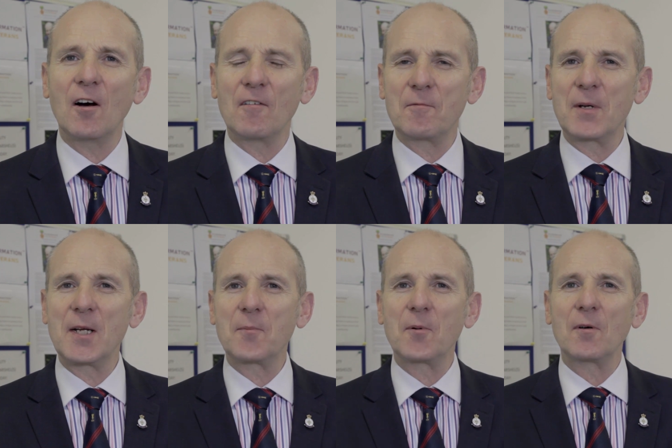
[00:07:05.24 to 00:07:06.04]
of
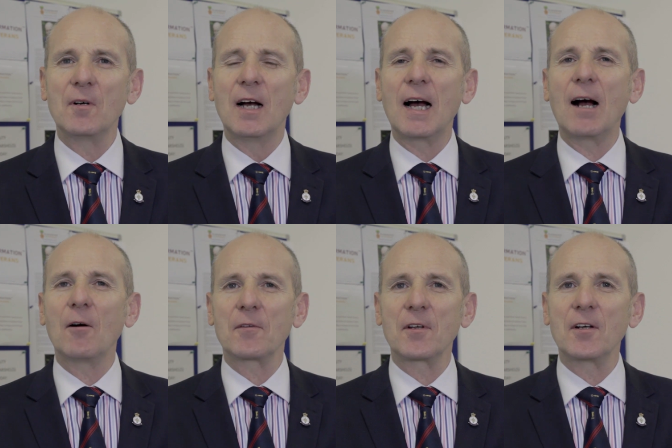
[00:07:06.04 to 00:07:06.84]
people
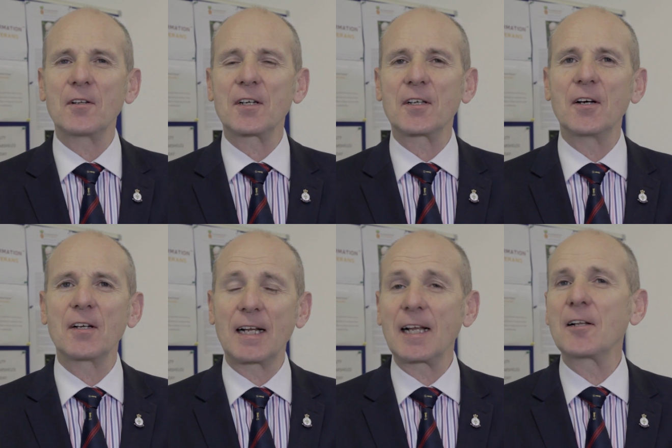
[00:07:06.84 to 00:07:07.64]
out there that care,
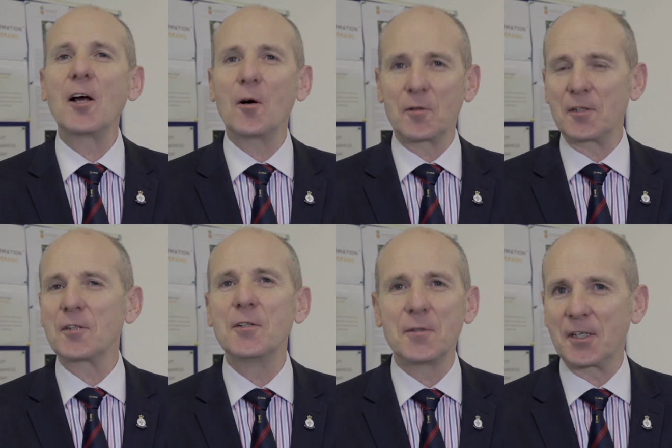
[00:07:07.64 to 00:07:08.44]
and I know that
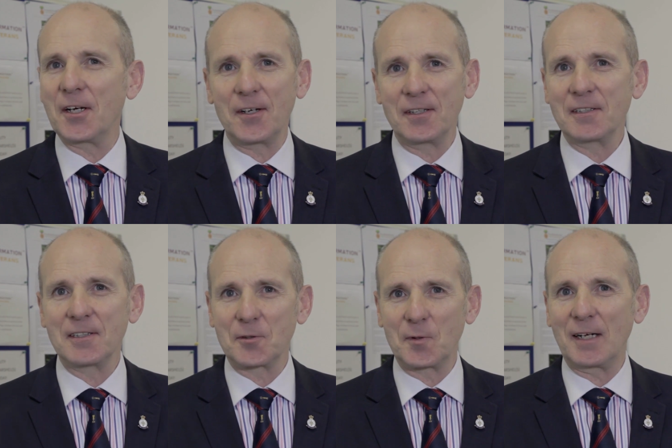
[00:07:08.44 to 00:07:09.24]
you care
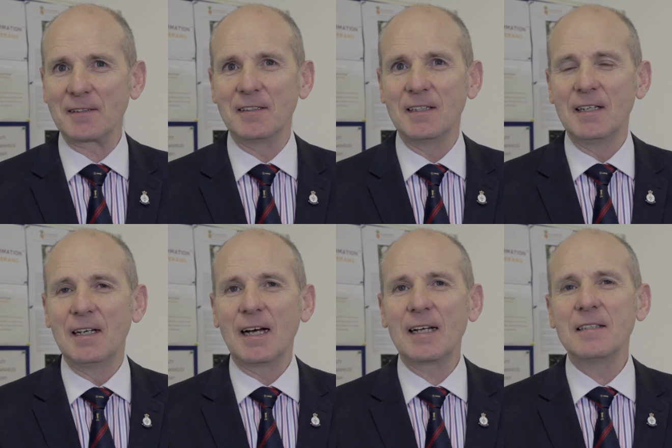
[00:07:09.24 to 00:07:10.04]
as well.
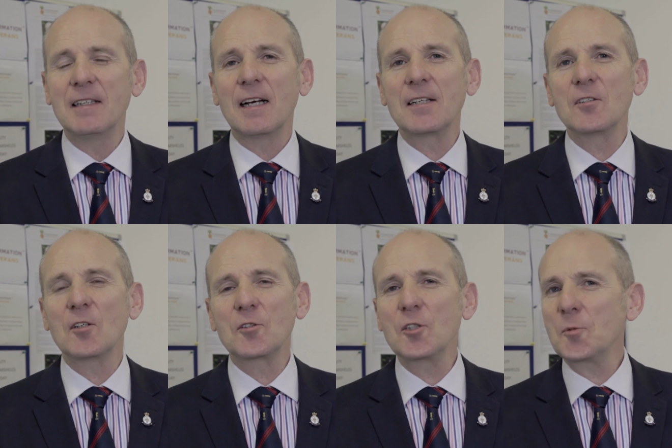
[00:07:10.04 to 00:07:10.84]
And you know,
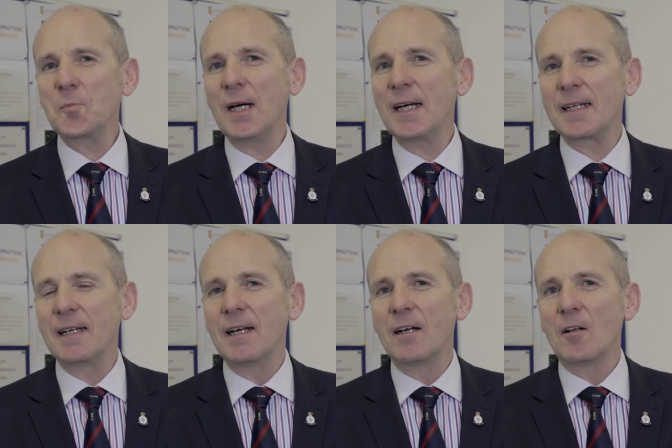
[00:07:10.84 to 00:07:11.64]
just by
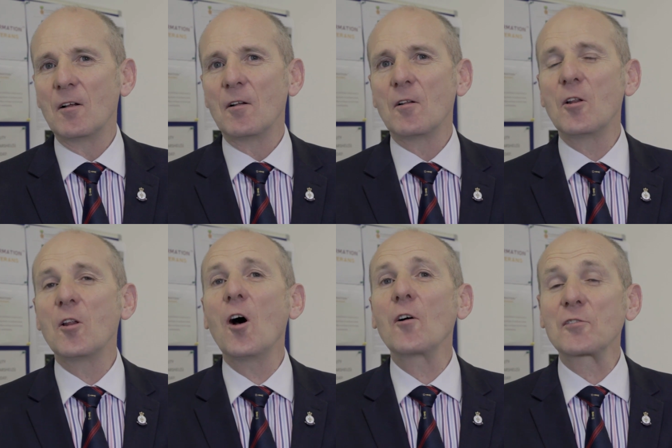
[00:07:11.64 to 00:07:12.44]

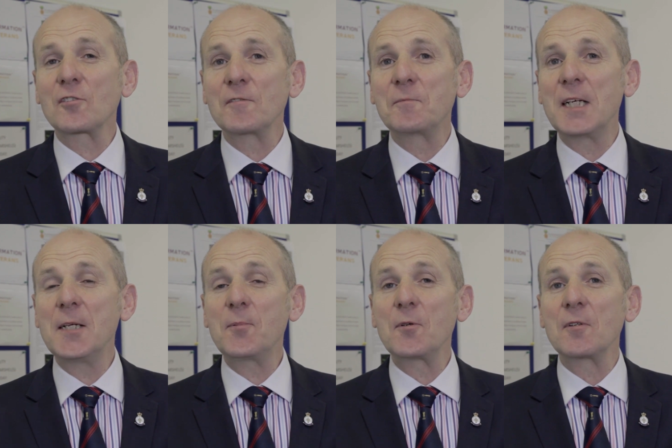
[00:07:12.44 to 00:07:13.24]
lots of
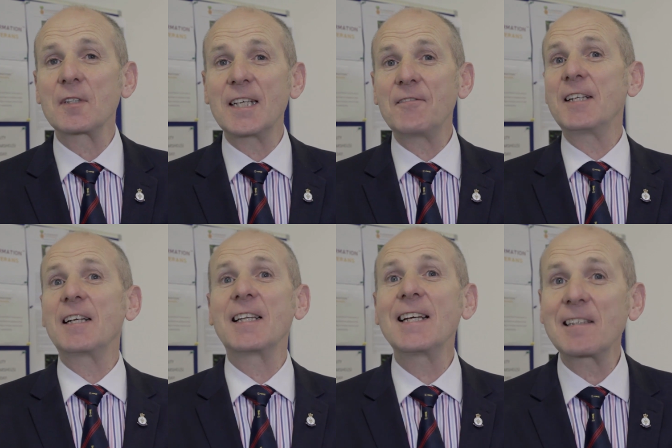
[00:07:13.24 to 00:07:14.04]
people giving a
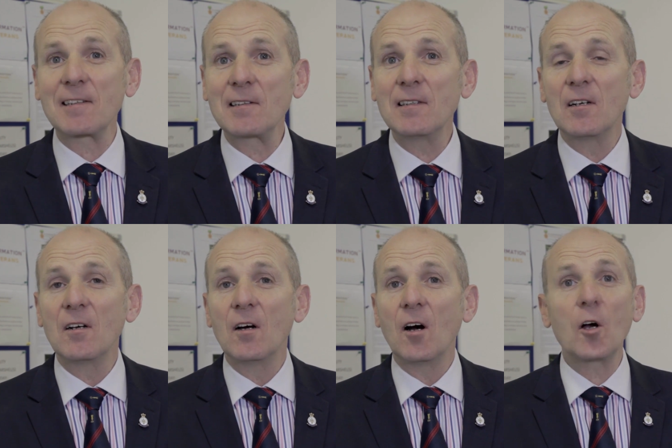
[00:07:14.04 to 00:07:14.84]
little,
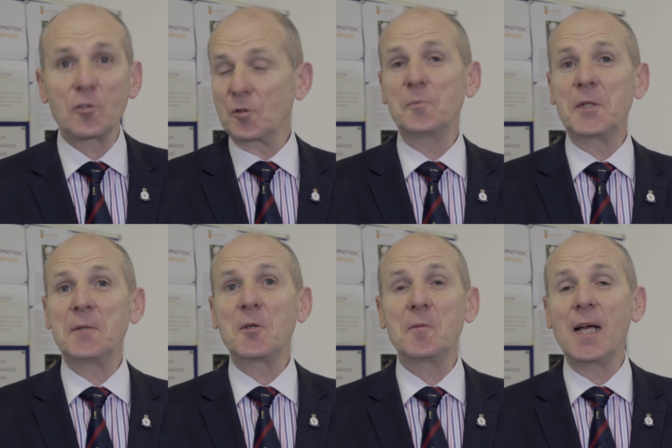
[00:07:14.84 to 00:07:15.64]
or some
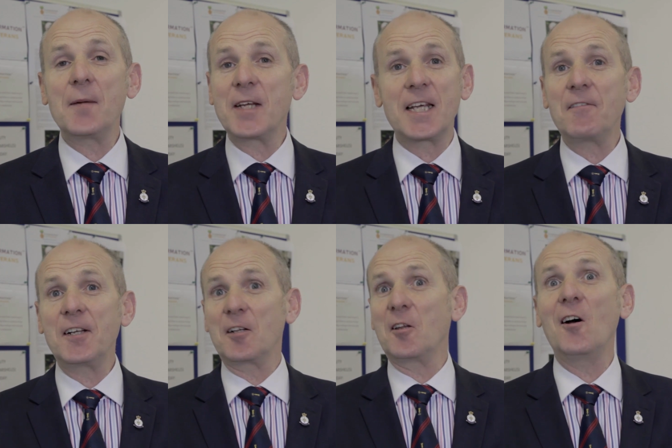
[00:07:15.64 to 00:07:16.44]
people maybe giving
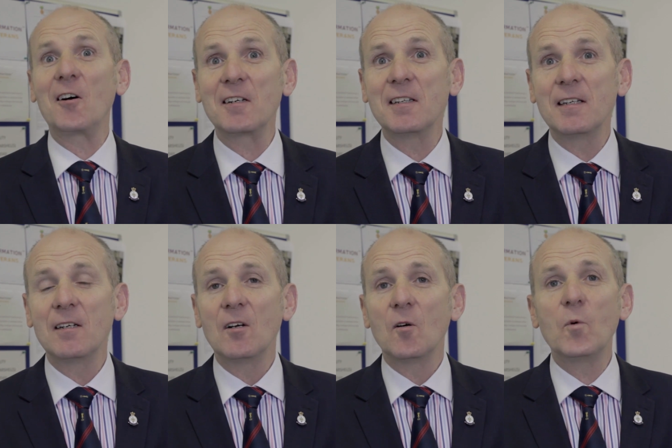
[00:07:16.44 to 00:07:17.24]
a lot,
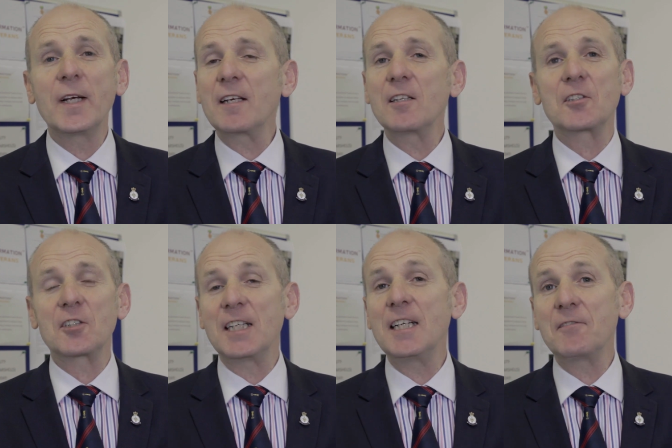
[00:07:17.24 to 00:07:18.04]
we can
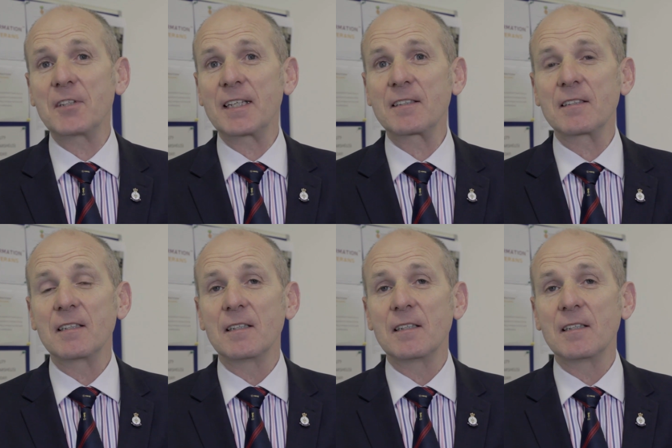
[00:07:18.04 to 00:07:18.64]
achieve this